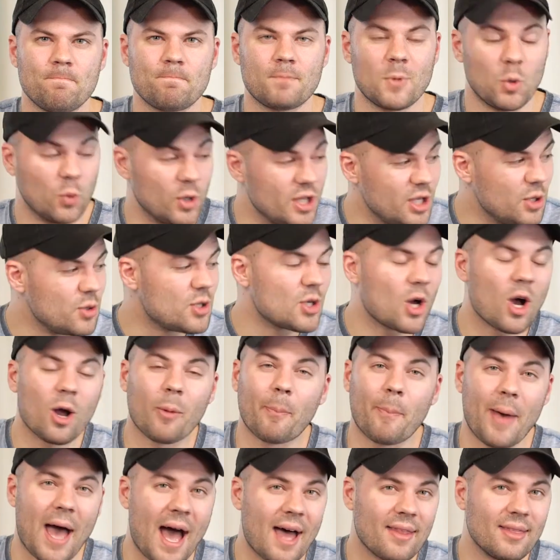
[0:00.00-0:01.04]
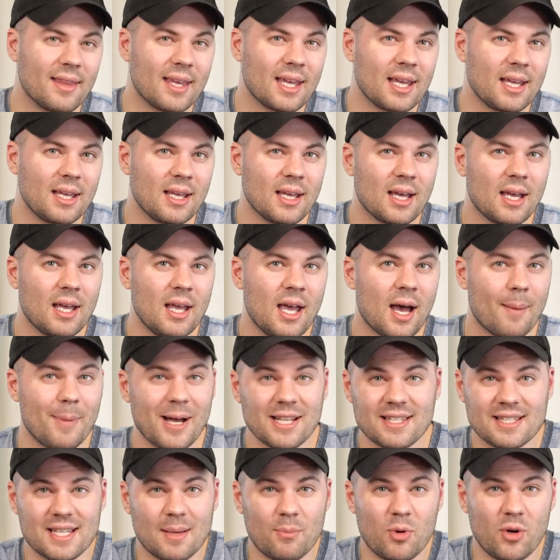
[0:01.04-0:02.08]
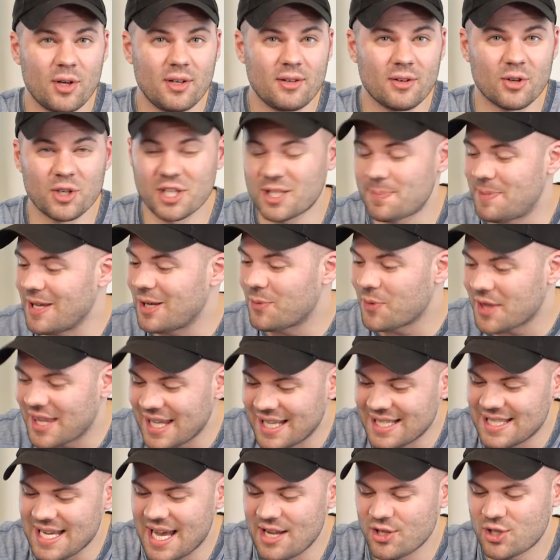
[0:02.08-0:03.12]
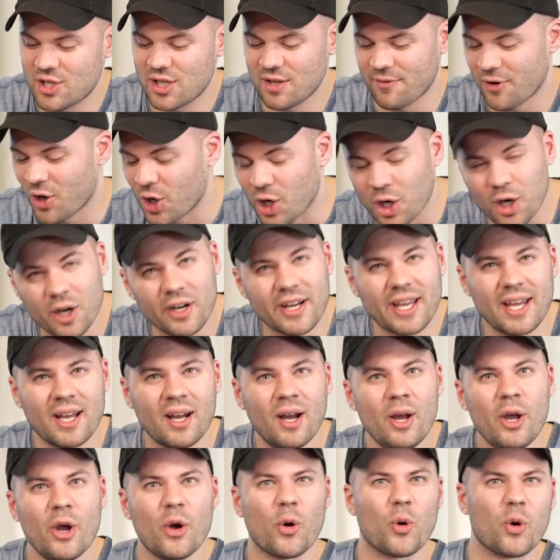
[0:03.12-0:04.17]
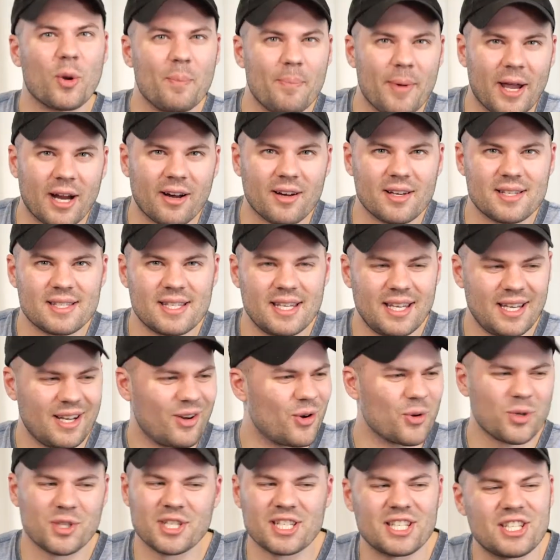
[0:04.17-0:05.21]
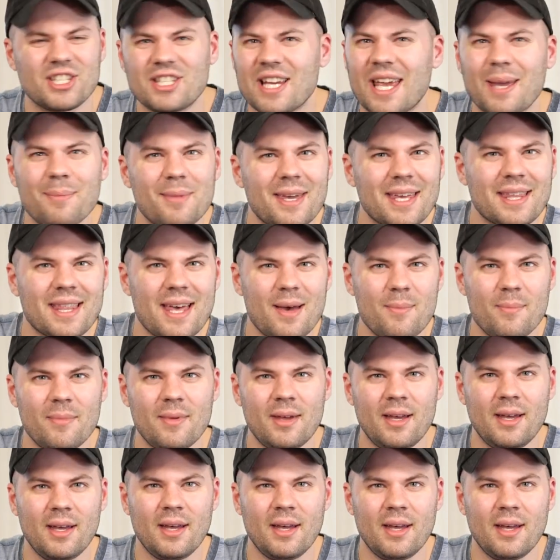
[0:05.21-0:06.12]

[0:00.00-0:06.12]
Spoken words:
When you talk badly about someone or speak with the intention of hurting or embarrassing or just shaming them,